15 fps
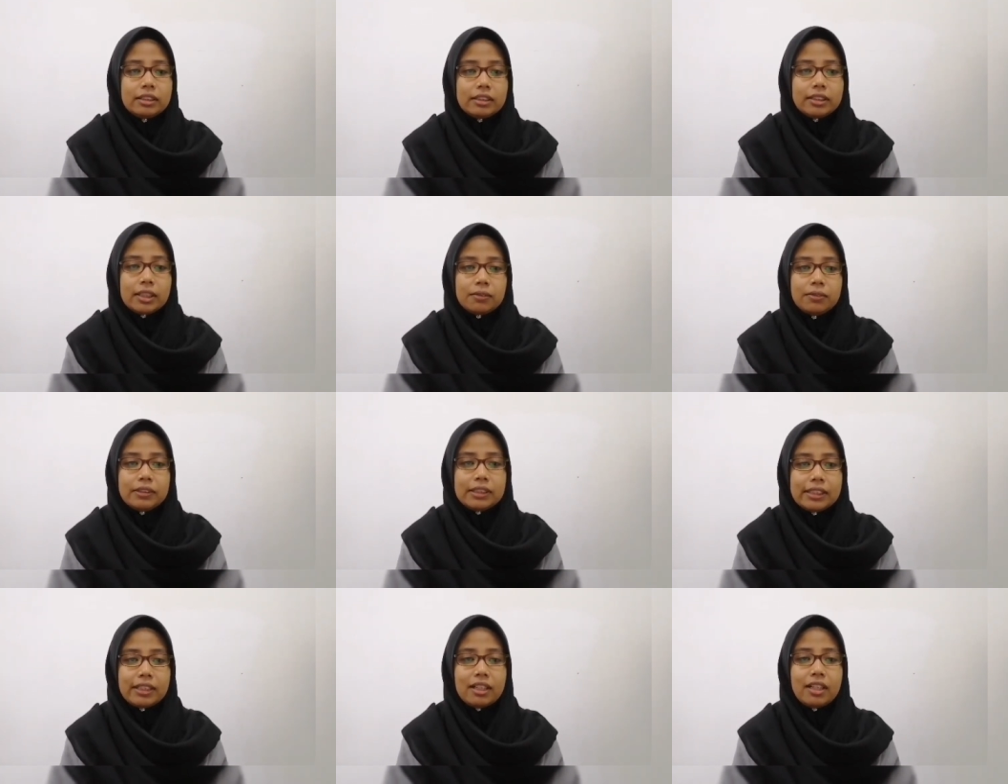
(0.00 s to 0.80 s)

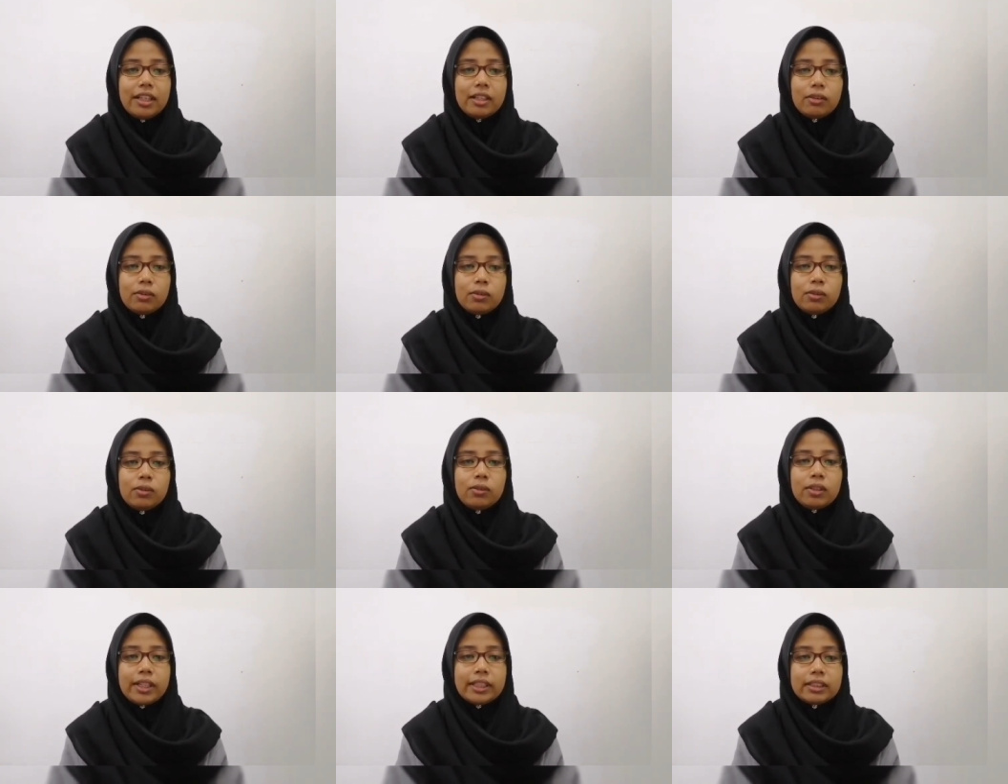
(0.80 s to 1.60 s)
sufficiently
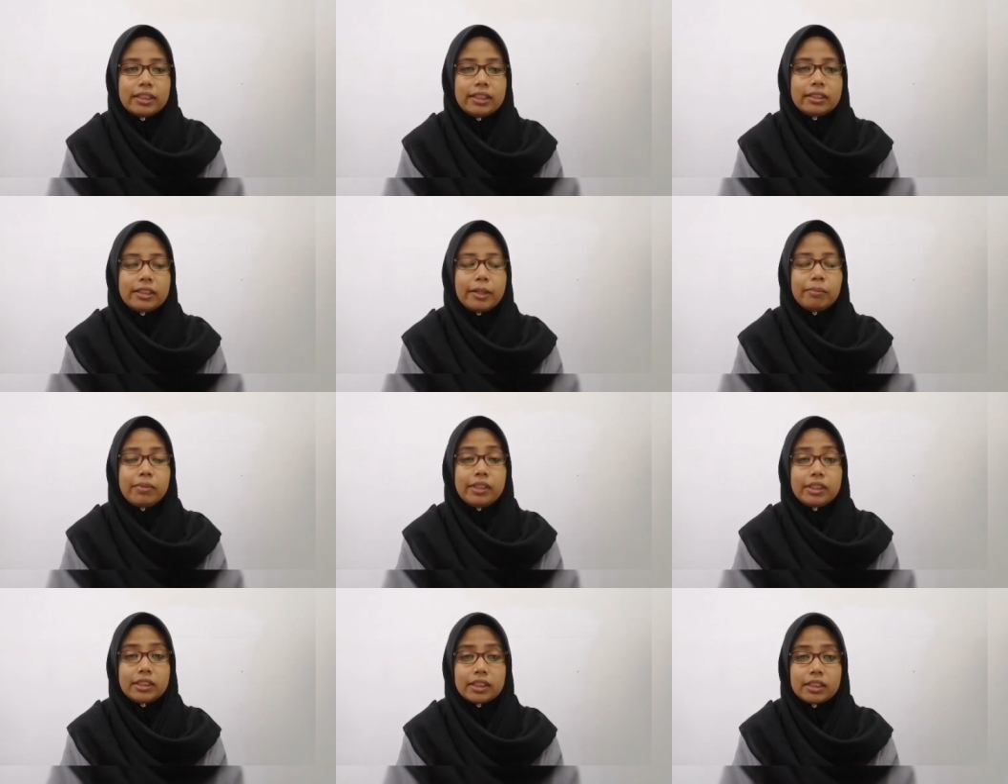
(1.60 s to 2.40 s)
to raise its
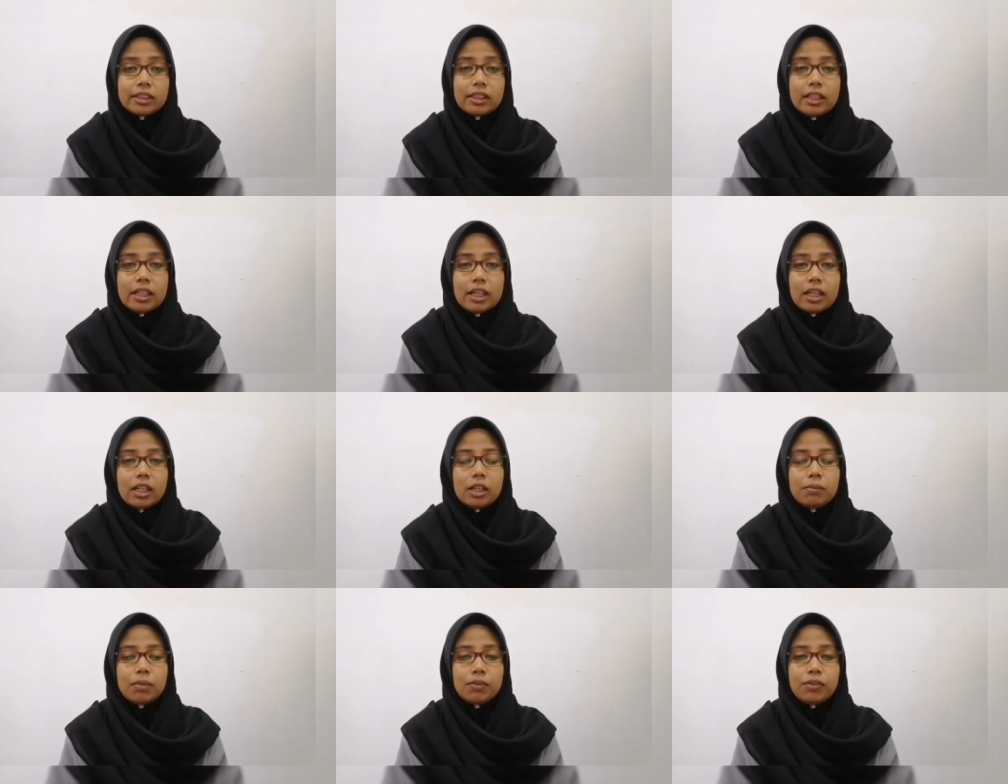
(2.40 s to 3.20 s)
temperature
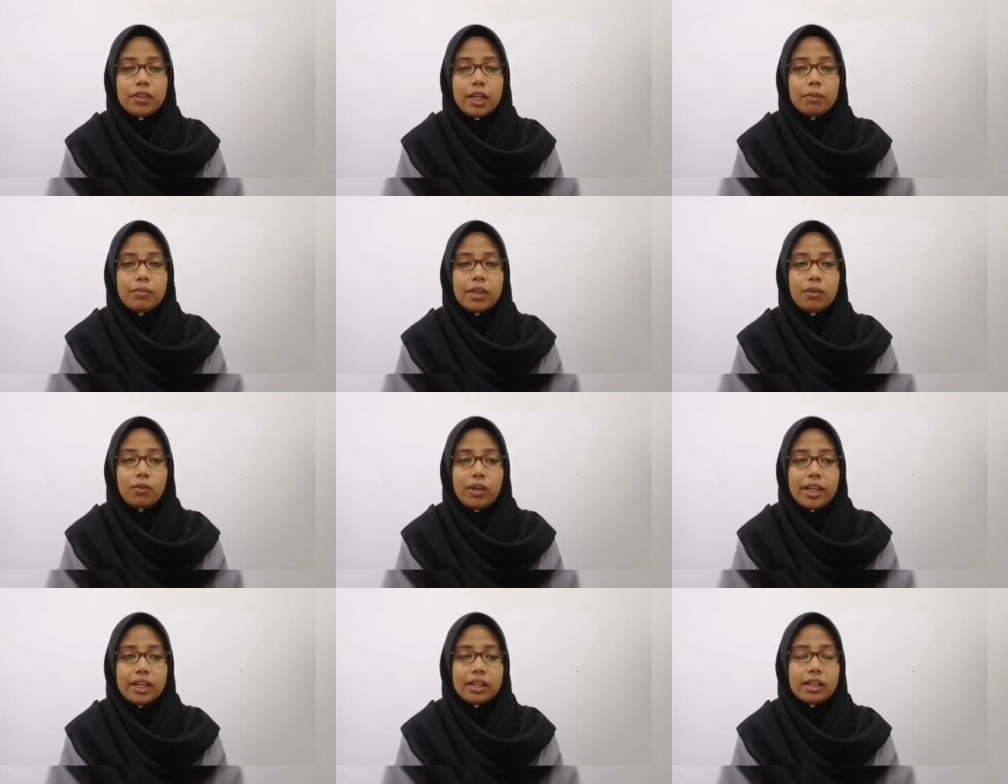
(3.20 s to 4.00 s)
above the ambient
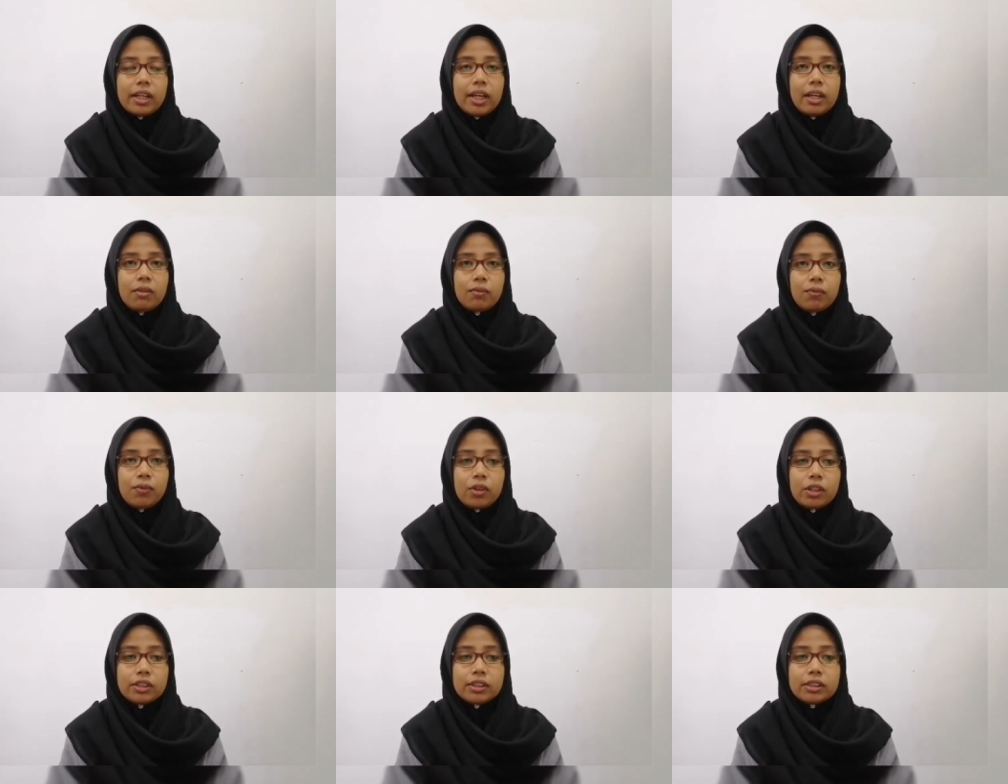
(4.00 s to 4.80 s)
one and
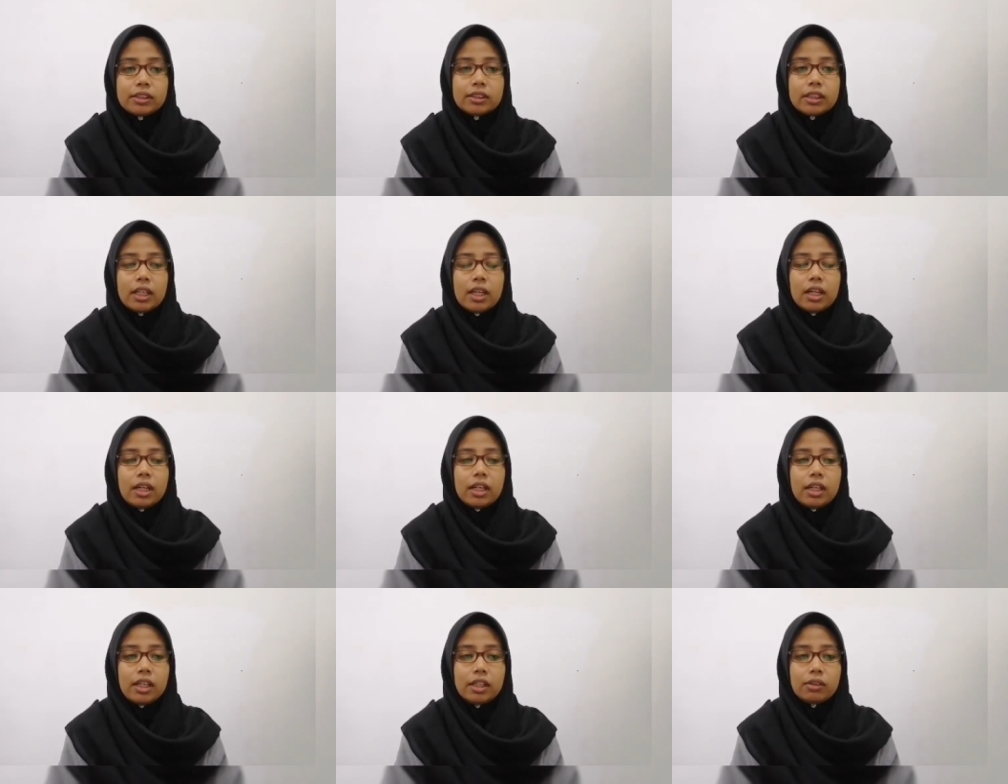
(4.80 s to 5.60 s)
force
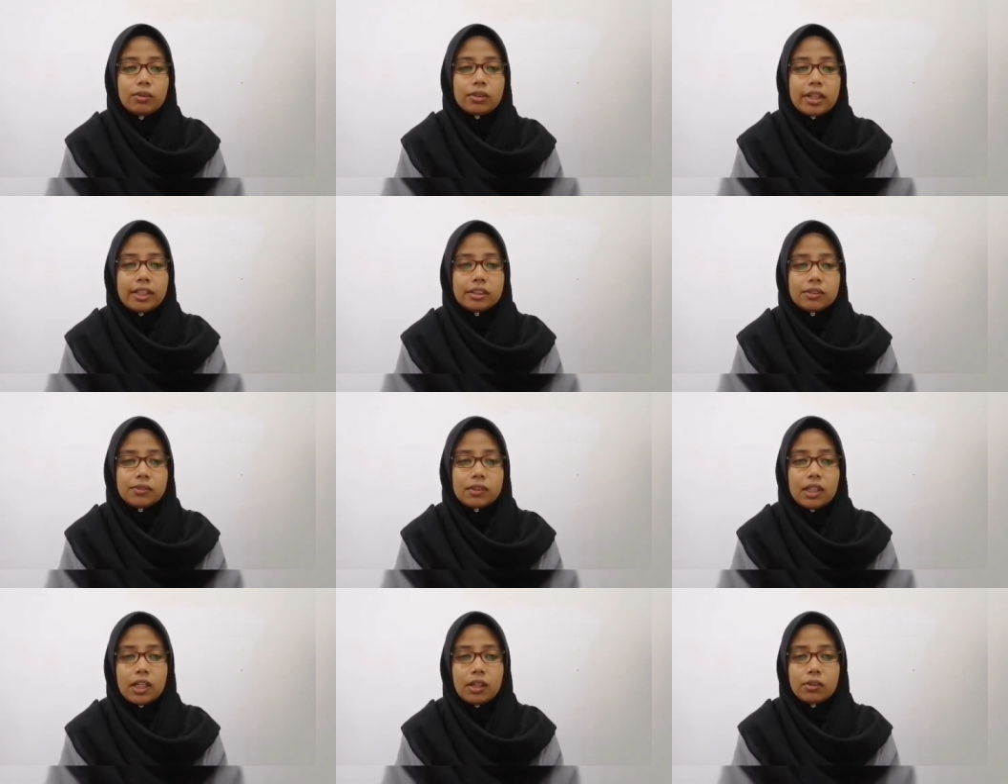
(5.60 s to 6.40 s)
heat to
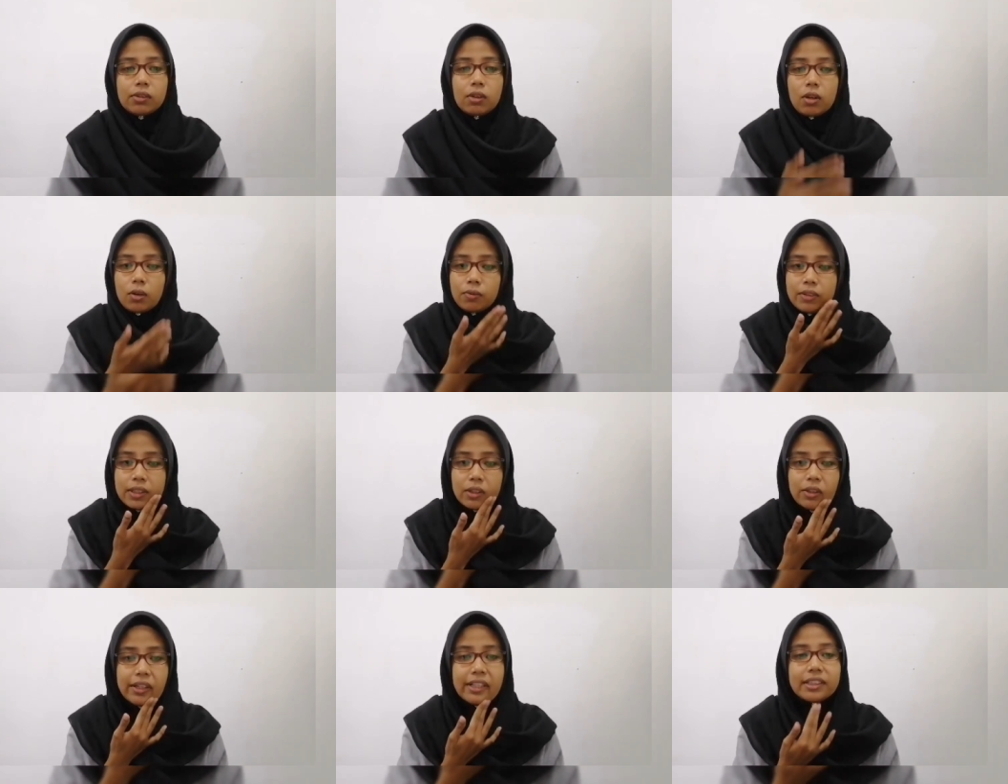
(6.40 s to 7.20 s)
transfer out of the
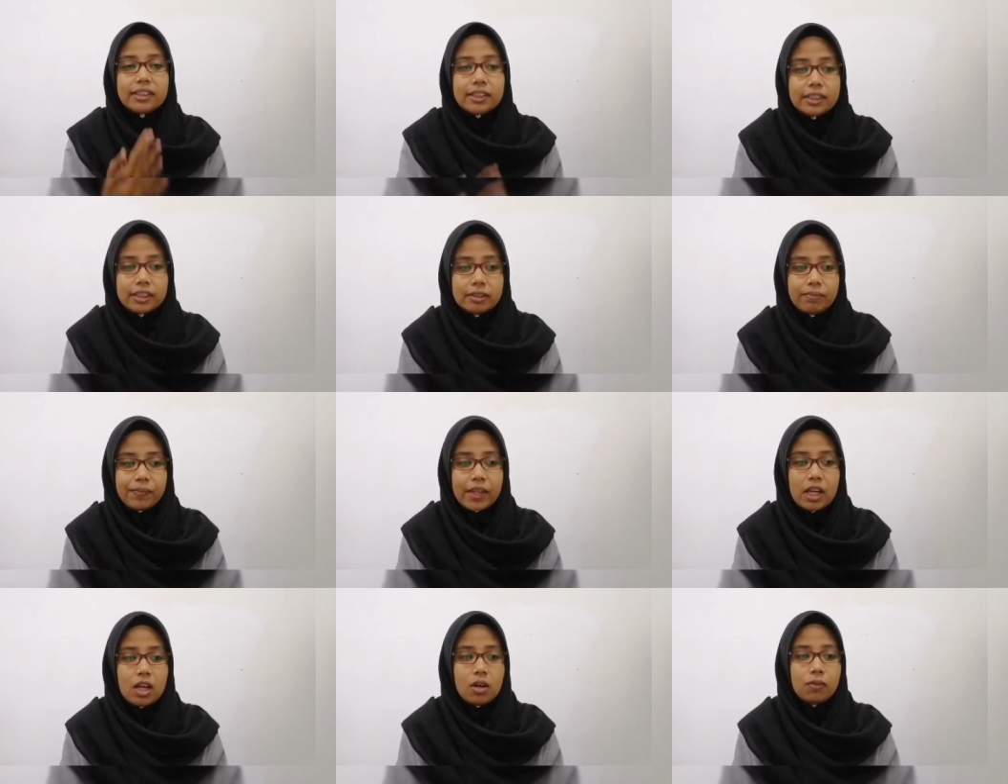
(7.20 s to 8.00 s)
condenser.
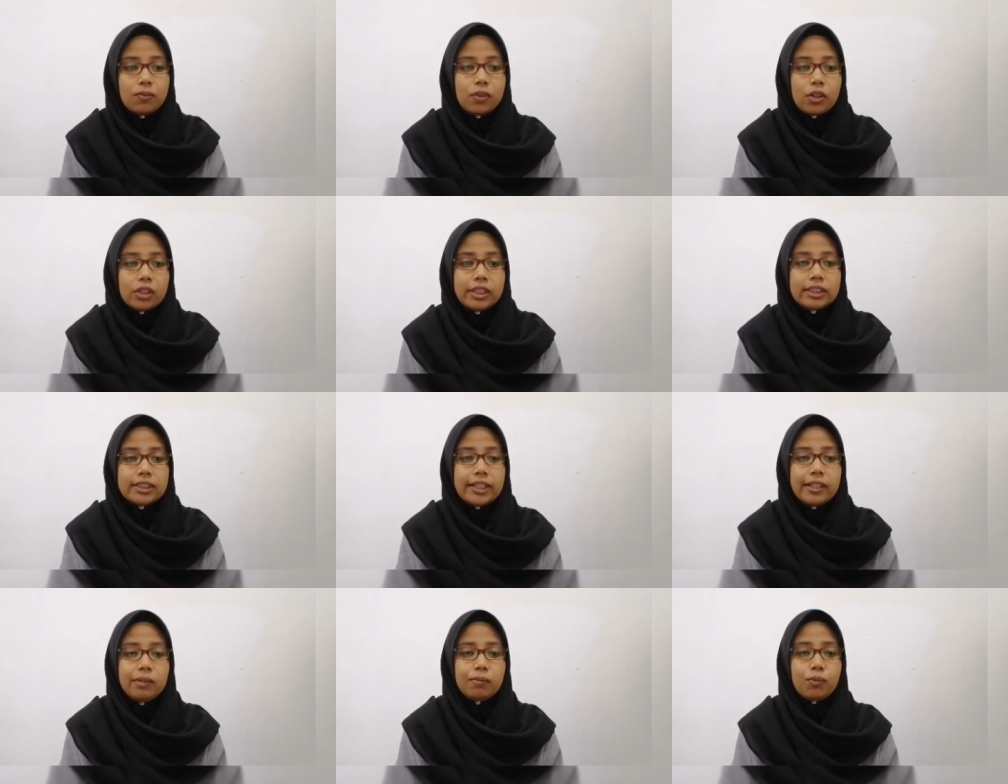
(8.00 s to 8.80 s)
For
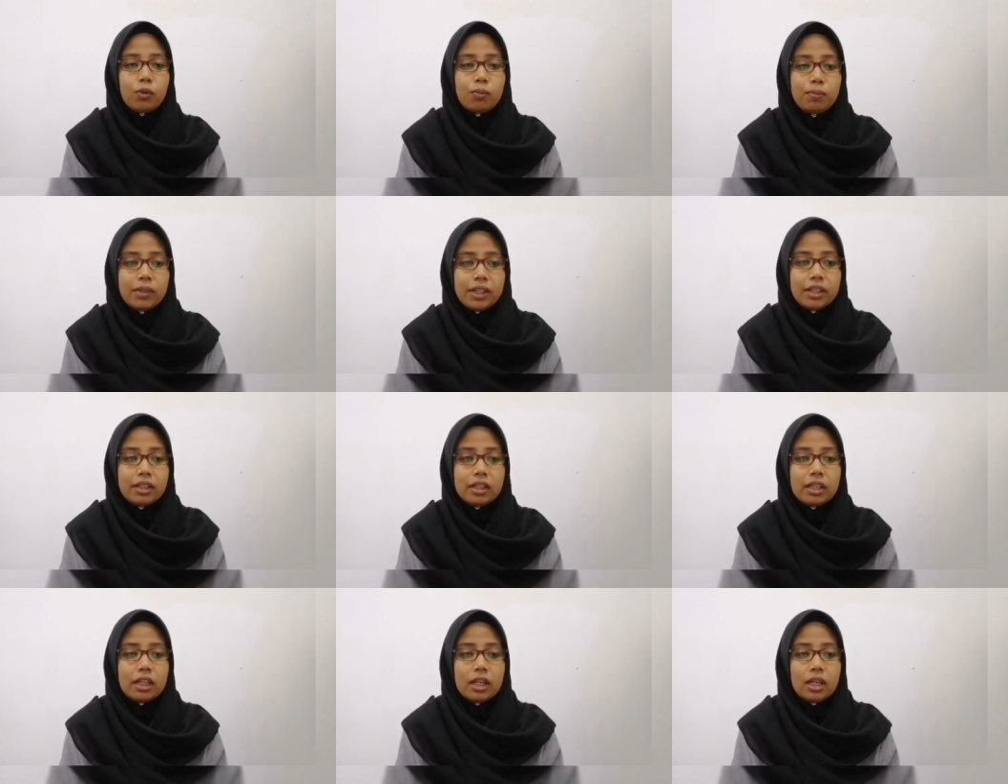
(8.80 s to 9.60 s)
design improvement,